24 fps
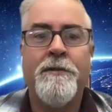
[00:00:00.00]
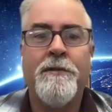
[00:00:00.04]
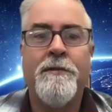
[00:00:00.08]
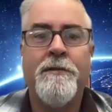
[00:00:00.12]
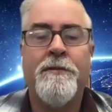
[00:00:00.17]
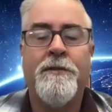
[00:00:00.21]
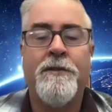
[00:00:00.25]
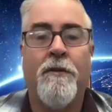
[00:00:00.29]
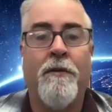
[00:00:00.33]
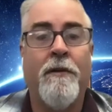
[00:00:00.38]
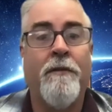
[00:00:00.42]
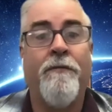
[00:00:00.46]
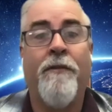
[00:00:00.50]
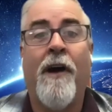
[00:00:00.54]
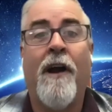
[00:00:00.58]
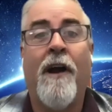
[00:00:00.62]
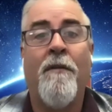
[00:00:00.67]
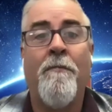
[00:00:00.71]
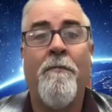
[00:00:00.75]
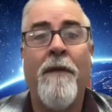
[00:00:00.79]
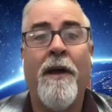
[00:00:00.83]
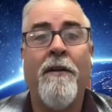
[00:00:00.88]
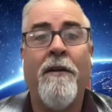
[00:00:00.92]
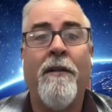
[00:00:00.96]
So
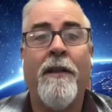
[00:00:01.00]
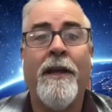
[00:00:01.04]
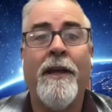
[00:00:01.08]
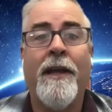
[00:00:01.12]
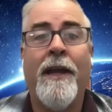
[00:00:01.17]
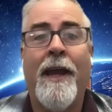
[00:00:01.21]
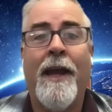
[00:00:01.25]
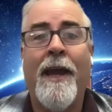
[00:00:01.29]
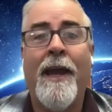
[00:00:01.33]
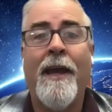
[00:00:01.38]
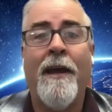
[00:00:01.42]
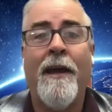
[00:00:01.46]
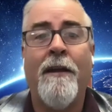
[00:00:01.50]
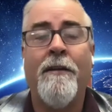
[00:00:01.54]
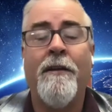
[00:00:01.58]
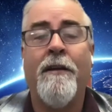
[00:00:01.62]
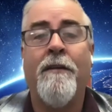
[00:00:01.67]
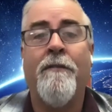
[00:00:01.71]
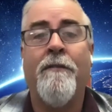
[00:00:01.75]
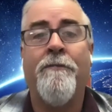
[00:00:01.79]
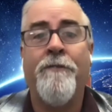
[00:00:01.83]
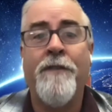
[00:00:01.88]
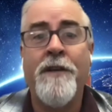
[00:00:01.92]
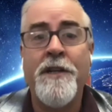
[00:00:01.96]
environmentally and
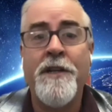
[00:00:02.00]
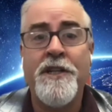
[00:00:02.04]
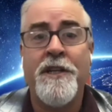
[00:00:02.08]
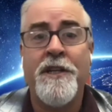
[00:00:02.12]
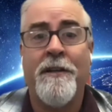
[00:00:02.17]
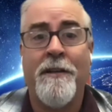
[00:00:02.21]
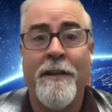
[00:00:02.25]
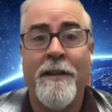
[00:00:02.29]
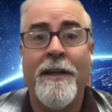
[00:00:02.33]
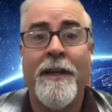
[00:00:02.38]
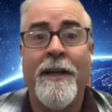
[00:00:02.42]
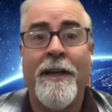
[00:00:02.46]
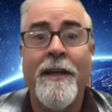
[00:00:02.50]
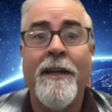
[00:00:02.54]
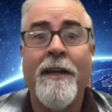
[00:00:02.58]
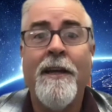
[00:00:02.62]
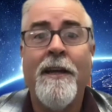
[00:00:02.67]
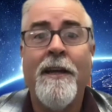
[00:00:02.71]
efficiently